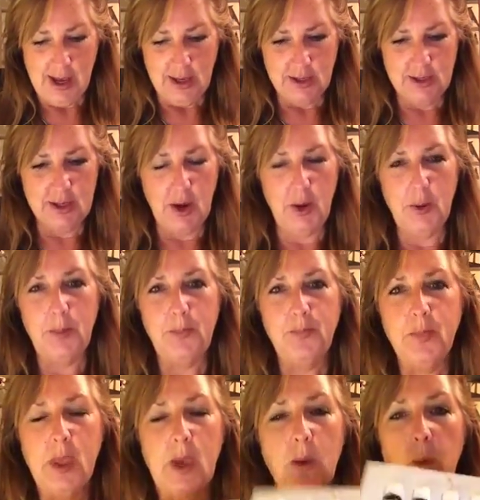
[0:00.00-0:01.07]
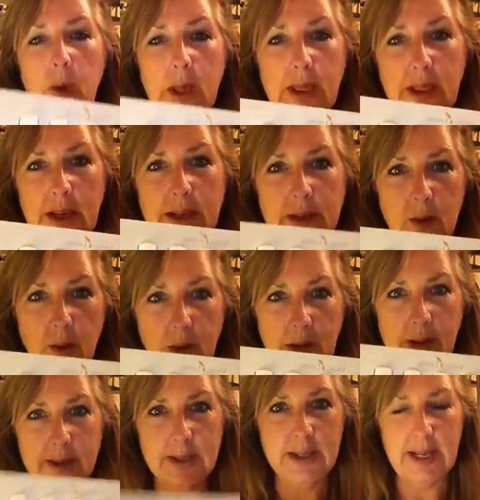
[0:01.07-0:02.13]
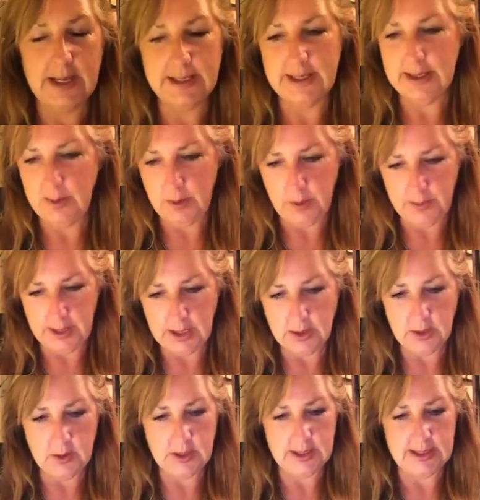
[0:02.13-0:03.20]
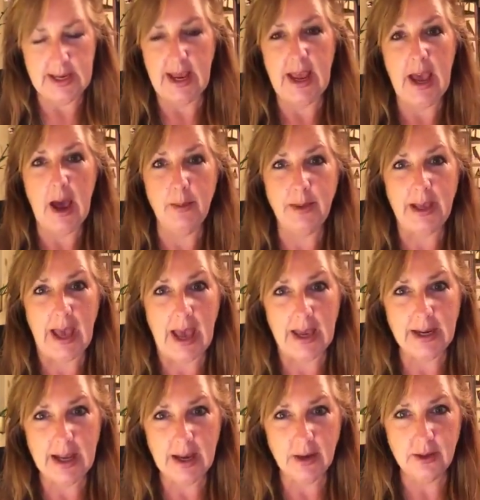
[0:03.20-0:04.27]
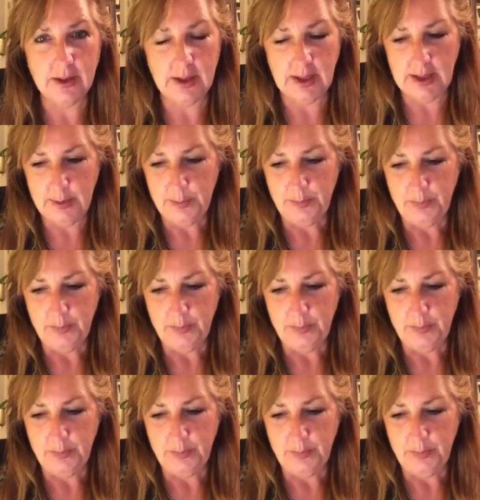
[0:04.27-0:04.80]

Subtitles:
So with these oils, let's see what we can do to stay happy and healthy.